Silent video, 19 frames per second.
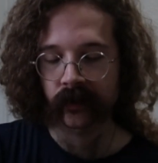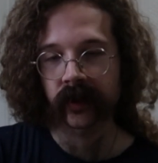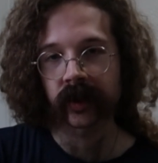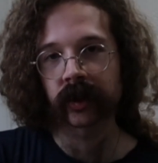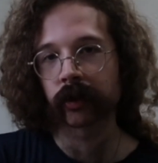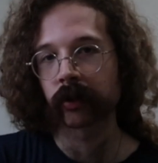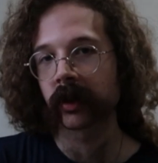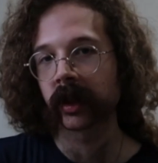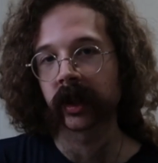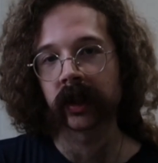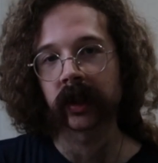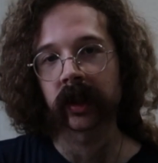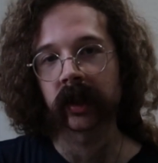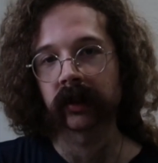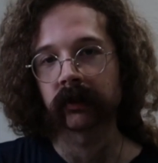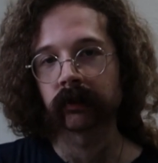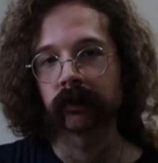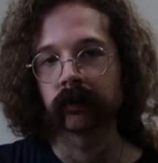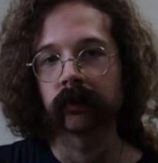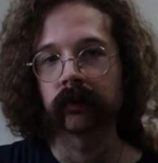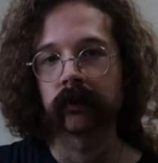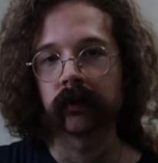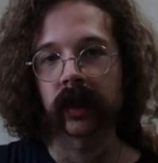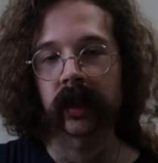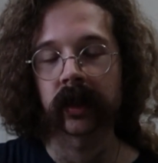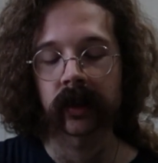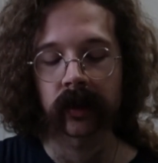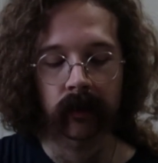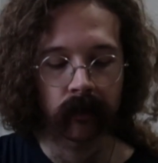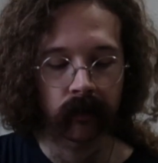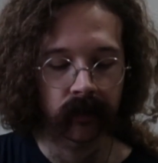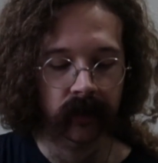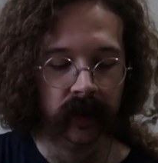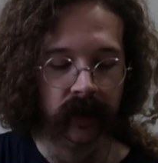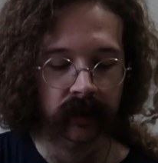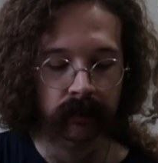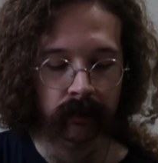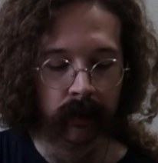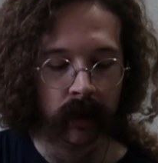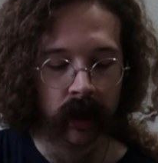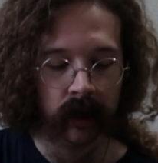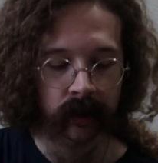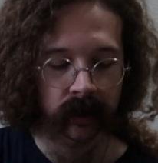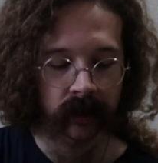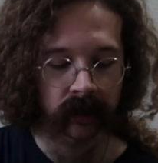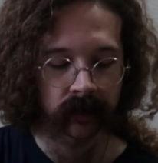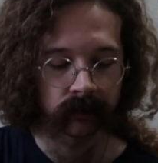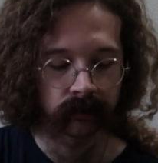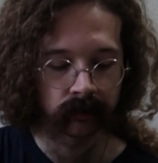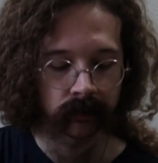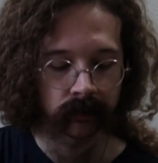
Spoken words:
It's really not like doesn't bother